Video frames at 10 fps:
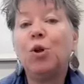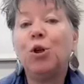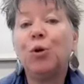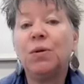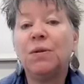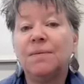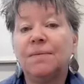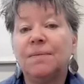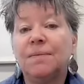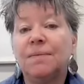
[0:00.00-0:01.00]
blue
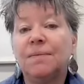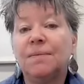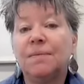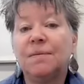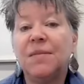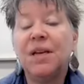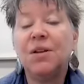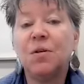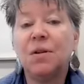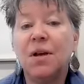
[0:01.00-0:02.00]
in
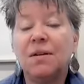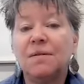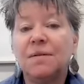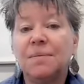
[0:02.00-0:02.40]
your life.